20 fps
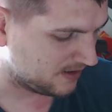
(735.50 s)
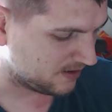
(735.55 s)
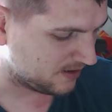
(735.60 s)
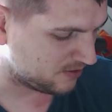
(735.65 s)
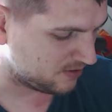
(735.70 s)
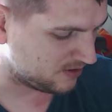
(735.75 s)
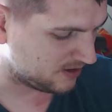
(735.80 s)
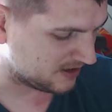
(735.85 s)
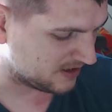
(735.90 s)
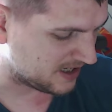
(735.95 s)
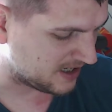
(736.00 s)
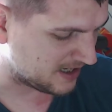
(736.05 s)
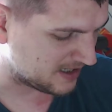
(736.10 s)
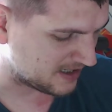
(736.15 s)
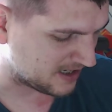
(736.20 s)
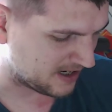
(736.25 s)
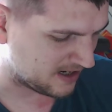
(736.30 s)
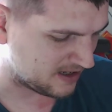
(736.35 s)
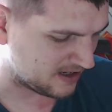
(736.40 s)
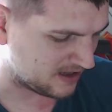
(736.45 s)
all the
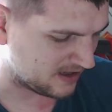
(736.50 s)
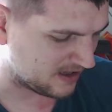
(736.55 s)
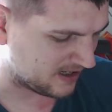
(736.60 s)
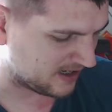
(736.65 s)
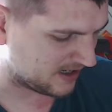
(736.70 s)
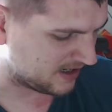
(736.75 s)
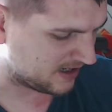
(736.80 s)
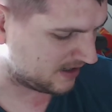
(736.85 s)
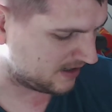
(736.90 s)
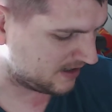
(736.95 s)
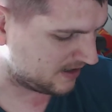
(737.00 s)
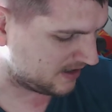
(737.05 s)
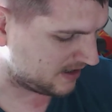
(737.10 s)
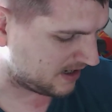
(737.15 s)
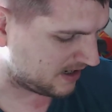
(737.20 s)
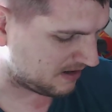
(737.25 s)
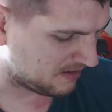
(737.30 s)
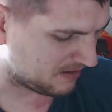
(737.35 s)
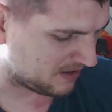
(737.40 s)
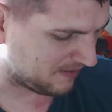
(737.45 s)
detail, like
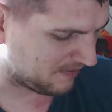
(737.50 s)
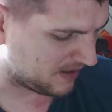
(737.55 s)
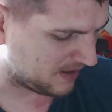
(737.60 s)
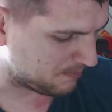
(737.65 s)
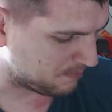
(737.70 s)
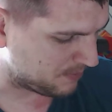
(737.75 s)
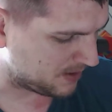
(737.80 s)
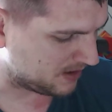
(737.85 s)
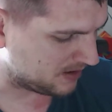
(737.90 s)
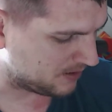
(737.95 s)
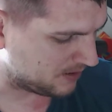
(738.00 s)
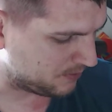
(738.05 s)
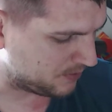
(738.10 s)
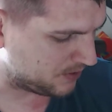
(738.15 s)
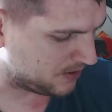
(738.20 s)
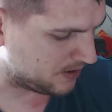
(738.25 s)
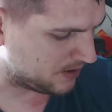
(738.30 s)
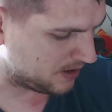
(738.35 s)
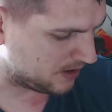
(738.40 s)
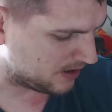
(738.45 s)
how they've like built the
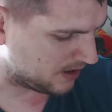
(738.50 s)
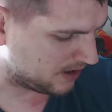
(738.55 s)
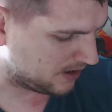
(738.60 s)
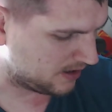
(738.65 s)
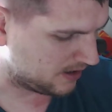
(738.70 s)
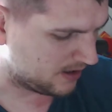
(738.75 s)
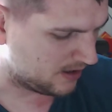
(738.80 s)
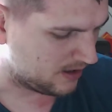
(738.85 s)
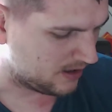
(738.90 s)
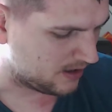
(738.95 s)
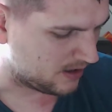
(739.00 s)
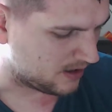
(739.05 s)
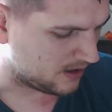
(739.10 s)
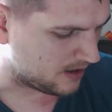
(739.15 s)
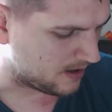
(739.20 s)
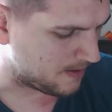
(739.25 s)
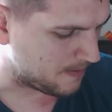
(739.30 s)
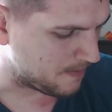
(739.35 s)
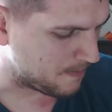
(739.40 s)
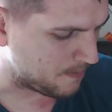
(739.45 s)
world.
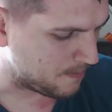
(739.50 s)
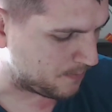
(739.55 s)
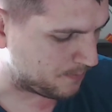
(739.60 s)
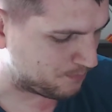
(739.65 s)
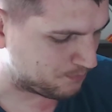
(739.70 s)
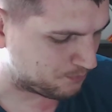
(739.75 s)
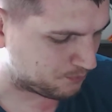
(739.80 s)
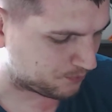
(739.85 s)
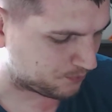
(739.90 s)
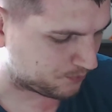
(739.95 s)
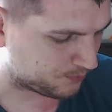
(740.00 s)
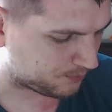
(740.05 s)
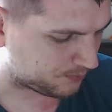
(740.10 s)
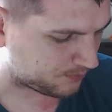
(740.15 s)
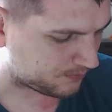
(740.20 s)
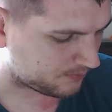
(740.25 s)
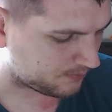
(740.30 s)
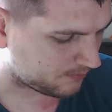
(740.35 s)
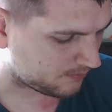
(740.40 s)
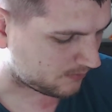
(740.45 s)
The
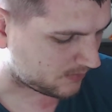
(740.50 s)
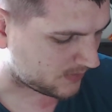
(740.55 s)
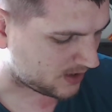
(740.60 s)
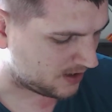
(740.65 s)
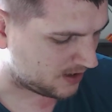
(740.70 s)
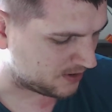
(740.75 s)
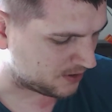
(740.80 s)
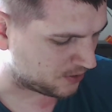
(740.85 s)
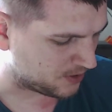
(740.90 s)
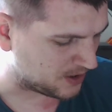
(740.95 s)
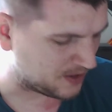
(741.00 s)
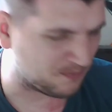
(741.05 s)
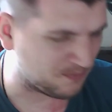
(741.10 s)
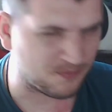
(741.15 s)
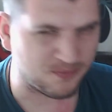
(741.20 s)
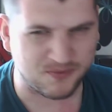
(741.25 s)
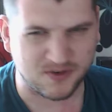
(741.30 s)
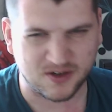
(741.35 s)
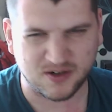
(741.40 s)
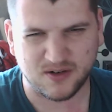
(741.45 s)
only
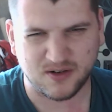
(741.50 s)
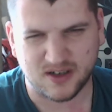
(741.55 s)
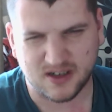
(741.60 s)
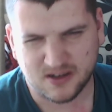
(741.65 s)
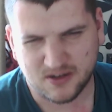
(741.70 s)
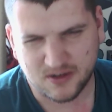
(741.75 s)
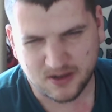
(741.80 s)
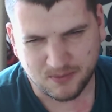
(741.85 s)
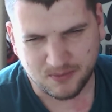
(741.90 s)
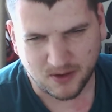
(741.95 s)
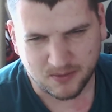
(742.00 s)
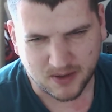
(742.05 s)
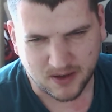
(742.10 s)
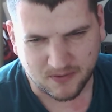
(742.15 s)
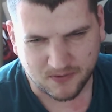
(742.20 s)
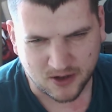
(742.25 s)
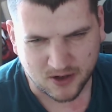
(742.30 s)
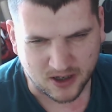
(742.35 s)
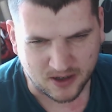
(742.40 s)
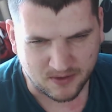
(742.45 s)
problem
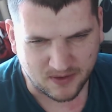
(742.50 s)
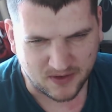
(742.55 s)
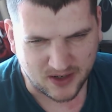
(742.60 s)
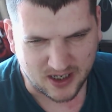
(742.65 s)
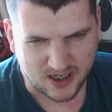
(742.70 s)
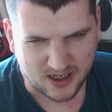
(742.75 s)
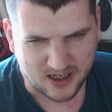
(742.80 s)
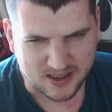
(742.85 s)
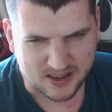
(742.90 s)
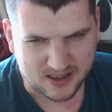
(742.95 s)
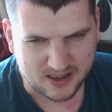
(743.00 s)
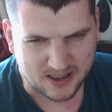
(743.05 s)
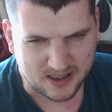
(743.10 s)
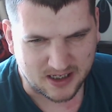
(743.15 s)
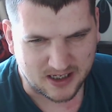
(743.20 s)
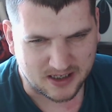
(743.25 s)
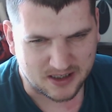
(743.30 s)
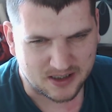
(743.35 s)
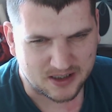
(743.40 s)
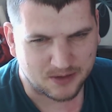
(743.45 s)
I've got with it is
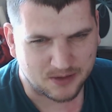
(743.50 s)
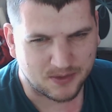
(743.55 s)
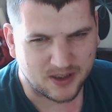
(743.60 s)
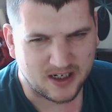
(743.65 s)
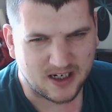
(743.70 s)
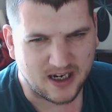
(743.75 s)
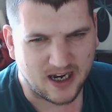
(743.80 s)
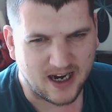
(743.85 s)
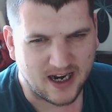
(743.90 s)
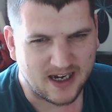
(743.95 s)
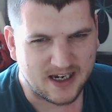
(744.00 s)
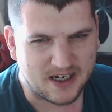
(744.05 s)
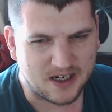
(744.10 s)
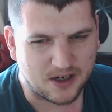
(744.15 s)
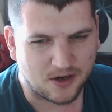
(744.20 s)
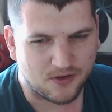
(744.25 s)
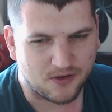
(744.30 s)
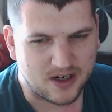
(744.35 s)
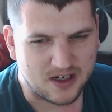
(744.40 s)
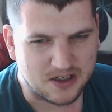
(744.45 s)
some of the alien
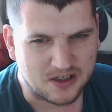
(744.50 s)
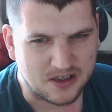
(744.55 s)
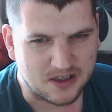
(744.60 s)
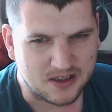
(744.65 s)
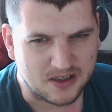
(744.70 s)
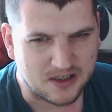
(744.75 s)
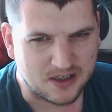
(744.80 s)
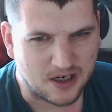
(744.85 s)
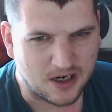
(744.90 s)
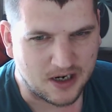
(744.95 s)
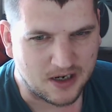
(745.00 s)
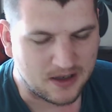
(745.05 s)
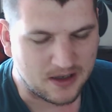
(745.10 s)
creatures